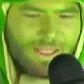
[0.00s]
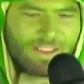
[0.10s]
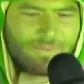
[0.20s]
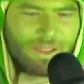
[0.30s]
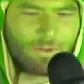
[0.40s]

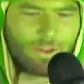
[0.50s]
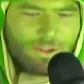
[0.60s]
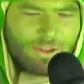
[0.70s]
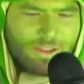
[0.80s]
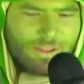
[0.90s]
guess my
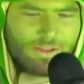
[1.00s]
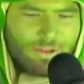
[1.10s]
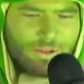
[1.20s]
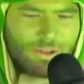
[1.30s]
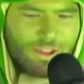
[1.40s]
question is,
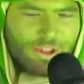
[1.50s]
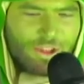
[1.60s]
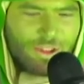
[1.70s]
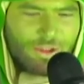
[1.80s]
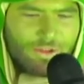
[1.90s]
should I
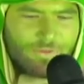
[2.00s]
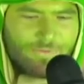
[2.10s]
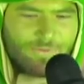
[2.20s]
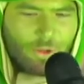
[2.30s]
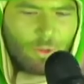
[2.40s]
shit on the
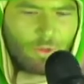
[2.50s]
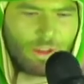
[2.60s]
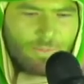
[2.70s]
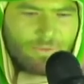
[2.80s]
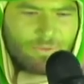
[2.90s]

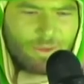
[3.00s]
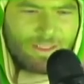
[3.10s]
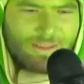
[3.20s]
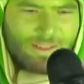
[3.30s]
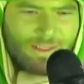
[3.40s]
floor before
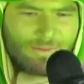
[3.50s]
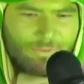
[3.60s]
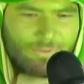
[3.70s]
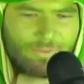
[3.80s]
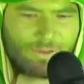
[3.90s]
I
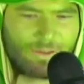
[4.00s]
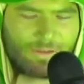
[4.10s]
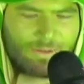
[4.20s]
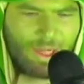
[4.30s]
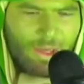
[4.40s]
leave?
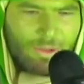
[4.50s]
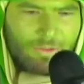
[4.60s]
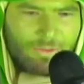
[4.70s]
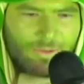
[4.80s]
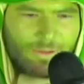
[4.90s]
No.